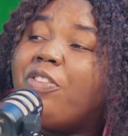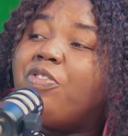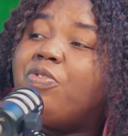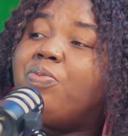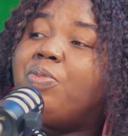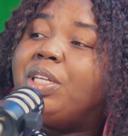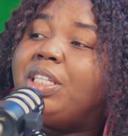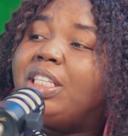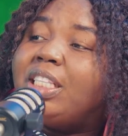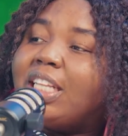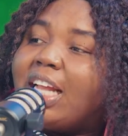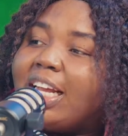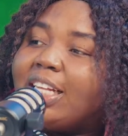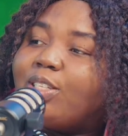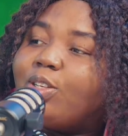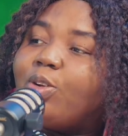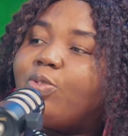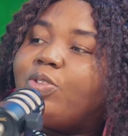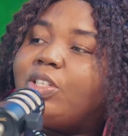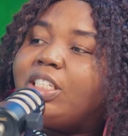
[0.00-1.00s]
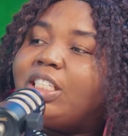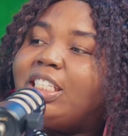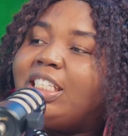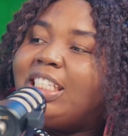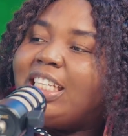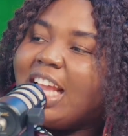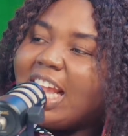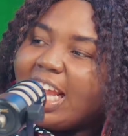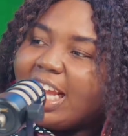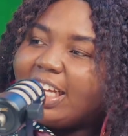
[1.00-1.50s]
midnight of the
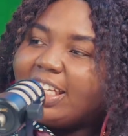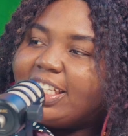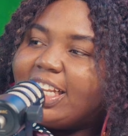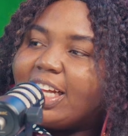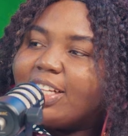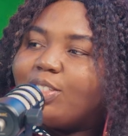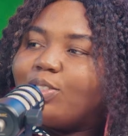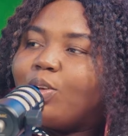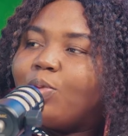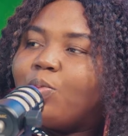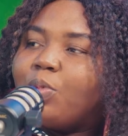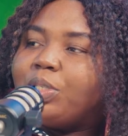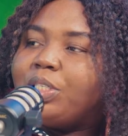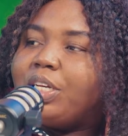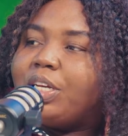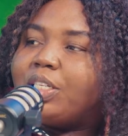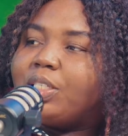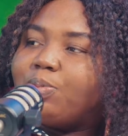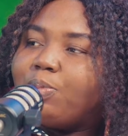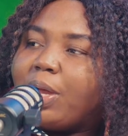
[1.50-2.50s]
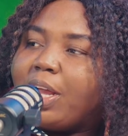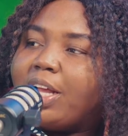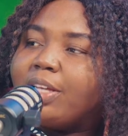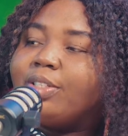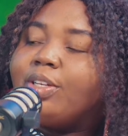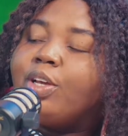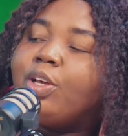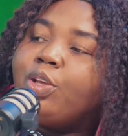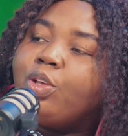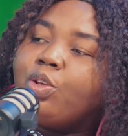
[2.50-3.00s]
day that your money expired,
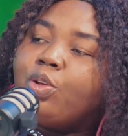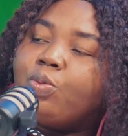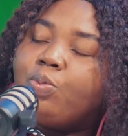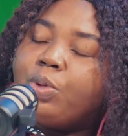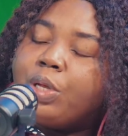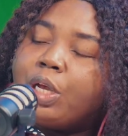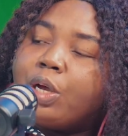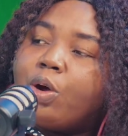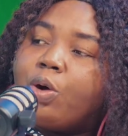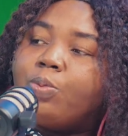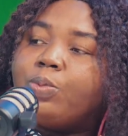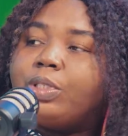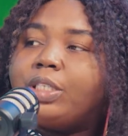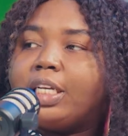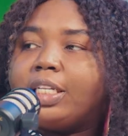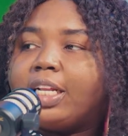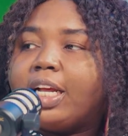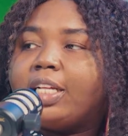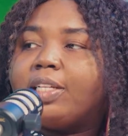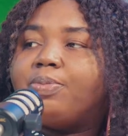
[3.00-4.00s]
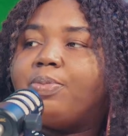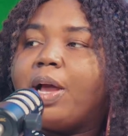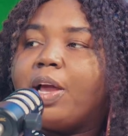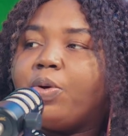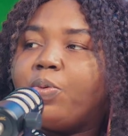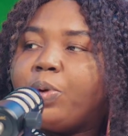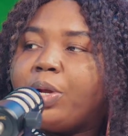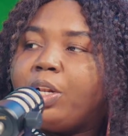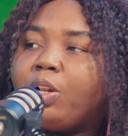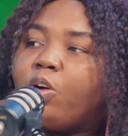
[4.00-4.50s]
you become tenant by
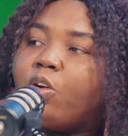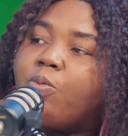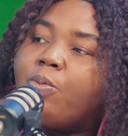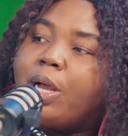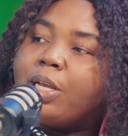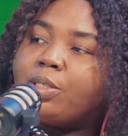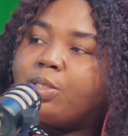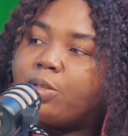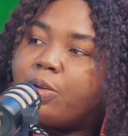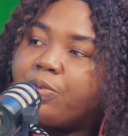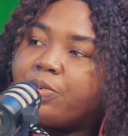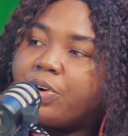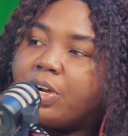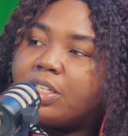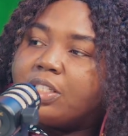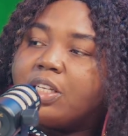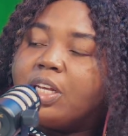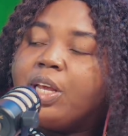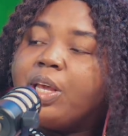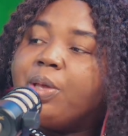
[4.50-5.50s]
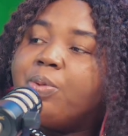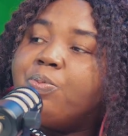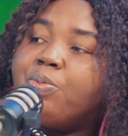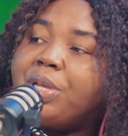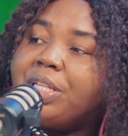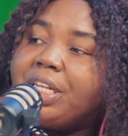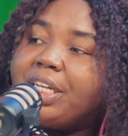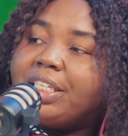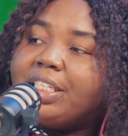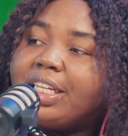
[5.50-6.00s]
will or by sufferance,
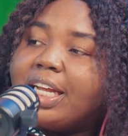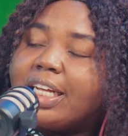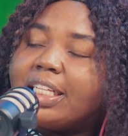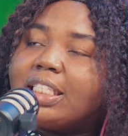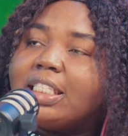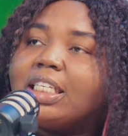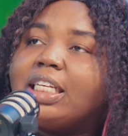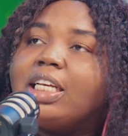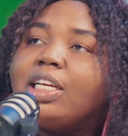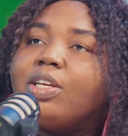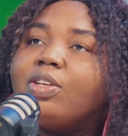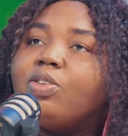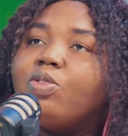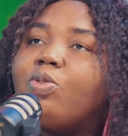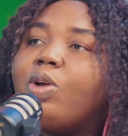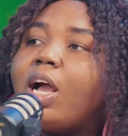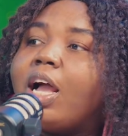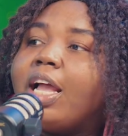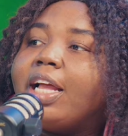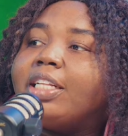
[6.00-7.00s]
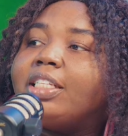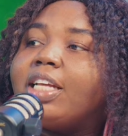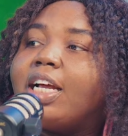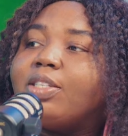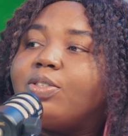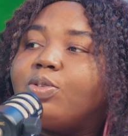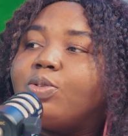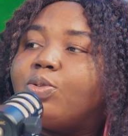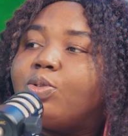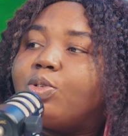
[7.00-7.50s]
meaning that you are
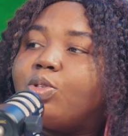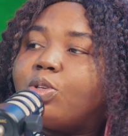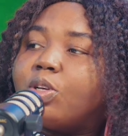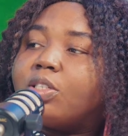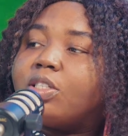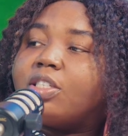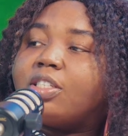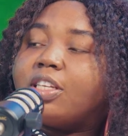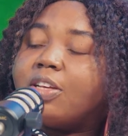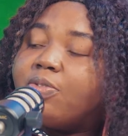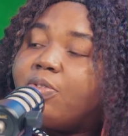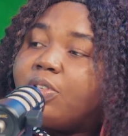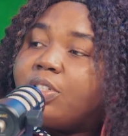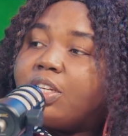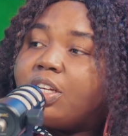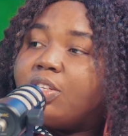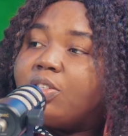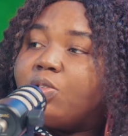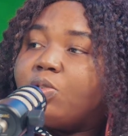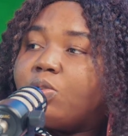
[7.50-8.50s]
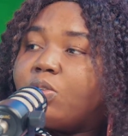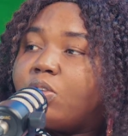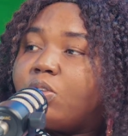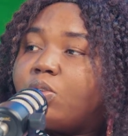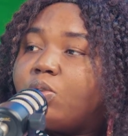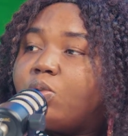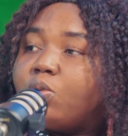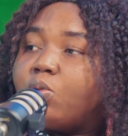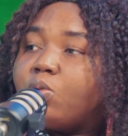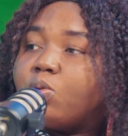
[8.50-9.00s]
entitled to just 7 days notice
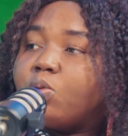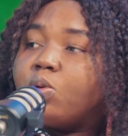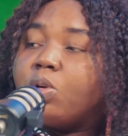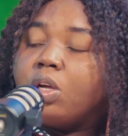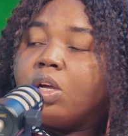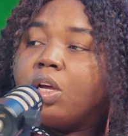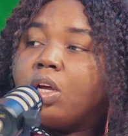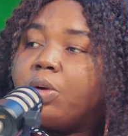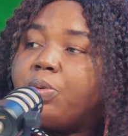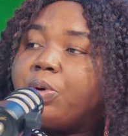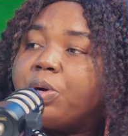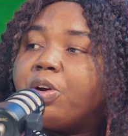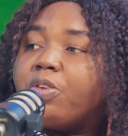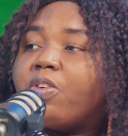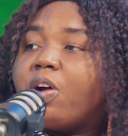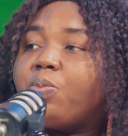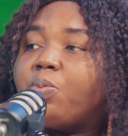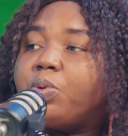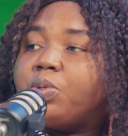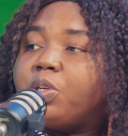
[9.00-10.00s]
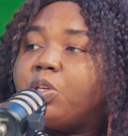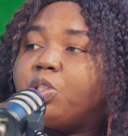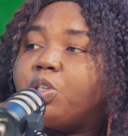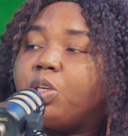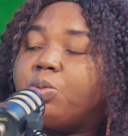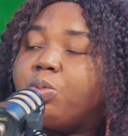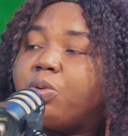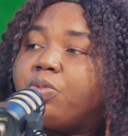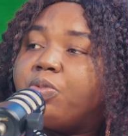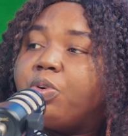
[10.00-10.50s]
to recover possession
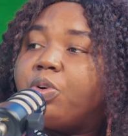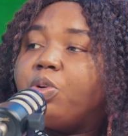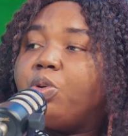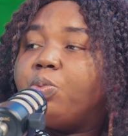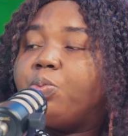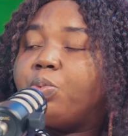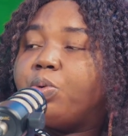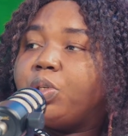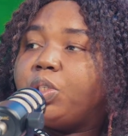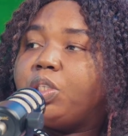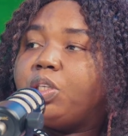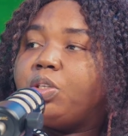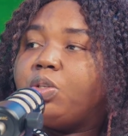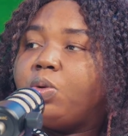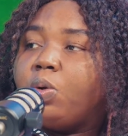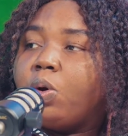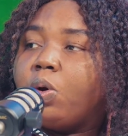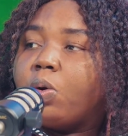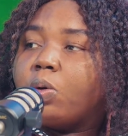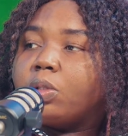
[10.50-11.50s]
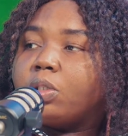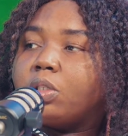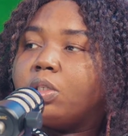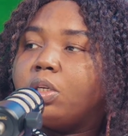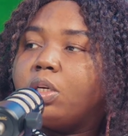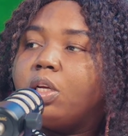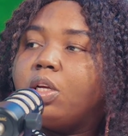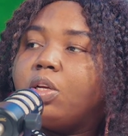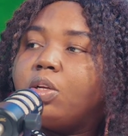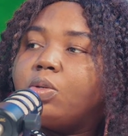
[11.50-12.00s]
before you proceed to court.
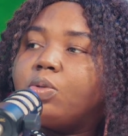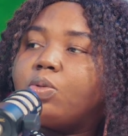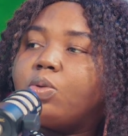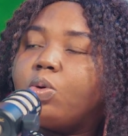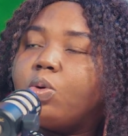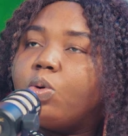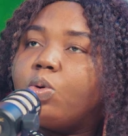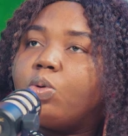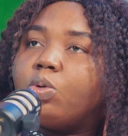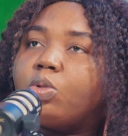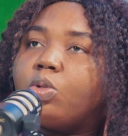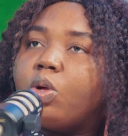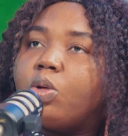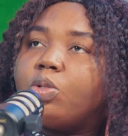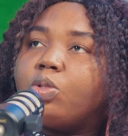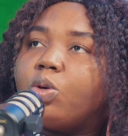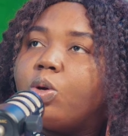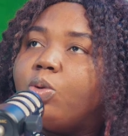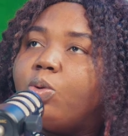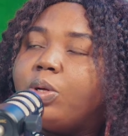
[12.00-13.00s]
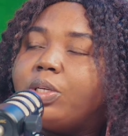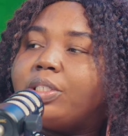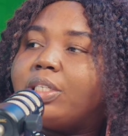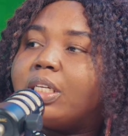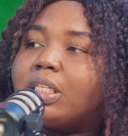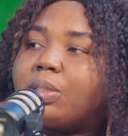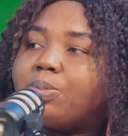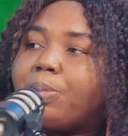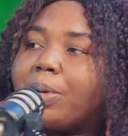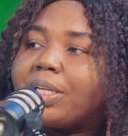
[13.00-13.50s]
So don't always
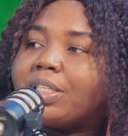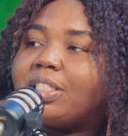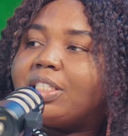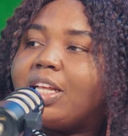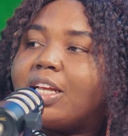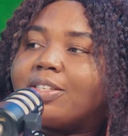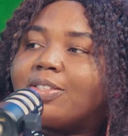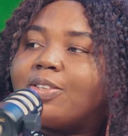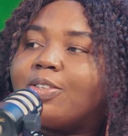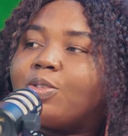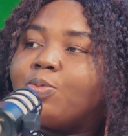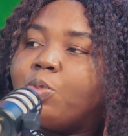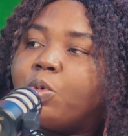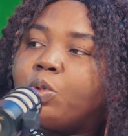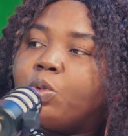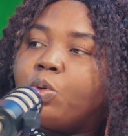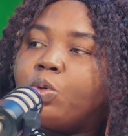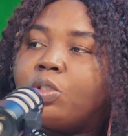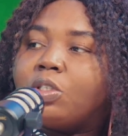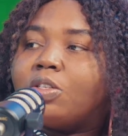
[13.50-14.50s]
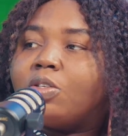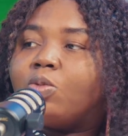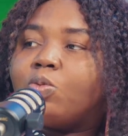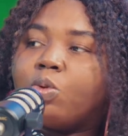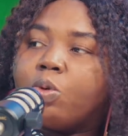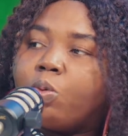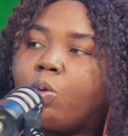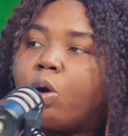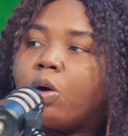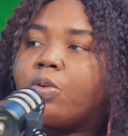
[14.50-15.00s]
expect that 6 month notice will
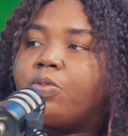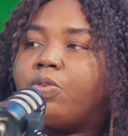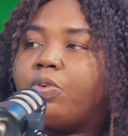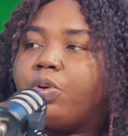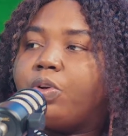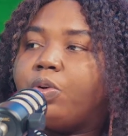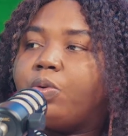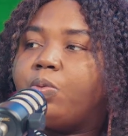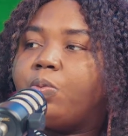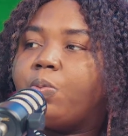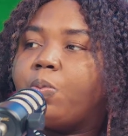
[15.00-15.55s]
work for you.